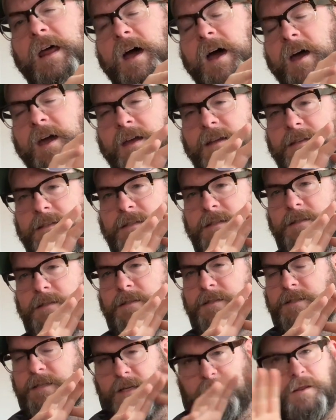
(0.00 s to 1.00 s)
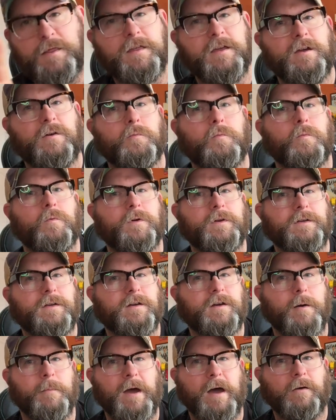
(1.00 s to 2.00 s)
I didn't think would
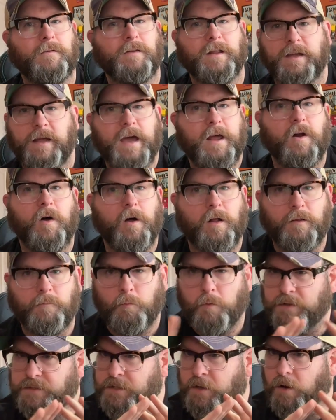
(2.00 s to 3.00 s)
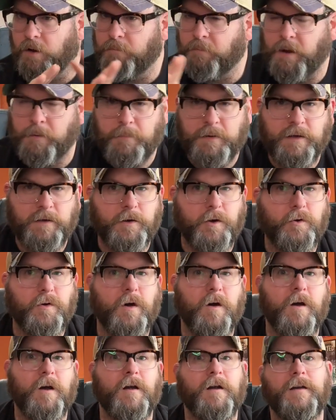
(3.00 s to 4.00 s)
come out like at all. It wasn't on my bingo
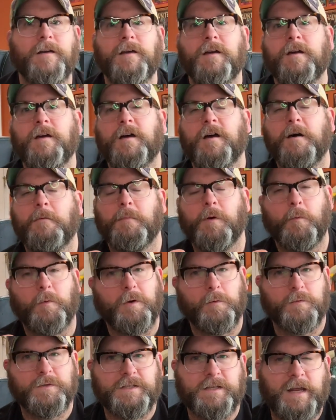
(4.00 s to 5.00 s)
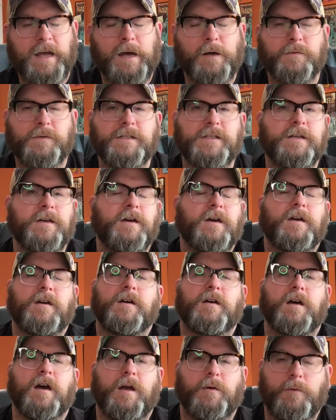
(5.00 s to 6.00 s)
card, but when it was announced,
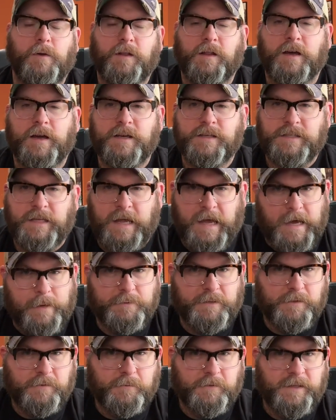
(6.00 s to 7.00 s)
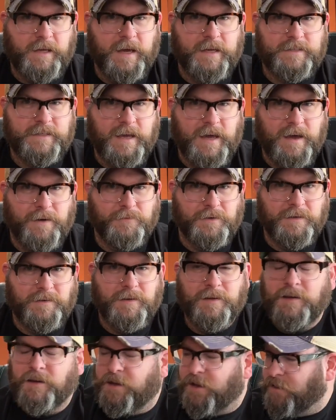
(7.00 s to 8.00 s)
I realized I absolutely had to have it.
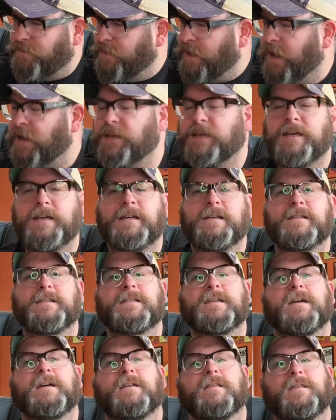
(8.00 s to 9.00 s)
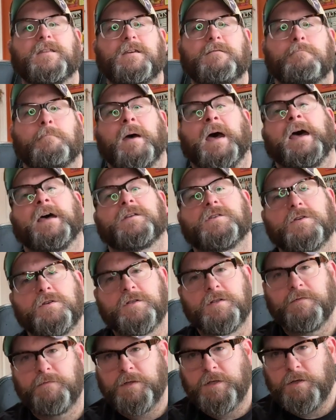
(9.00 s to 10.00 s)
And that is the
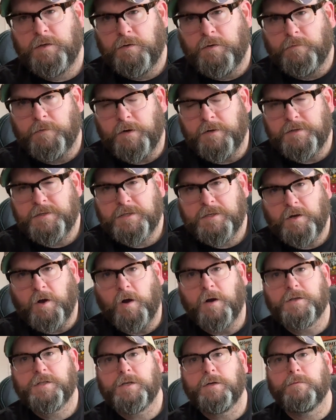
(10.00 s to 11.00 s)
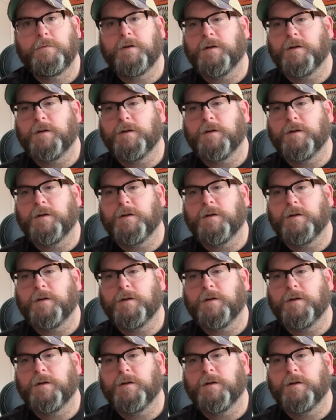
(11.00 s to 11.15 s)
Masters of the Universe cartoon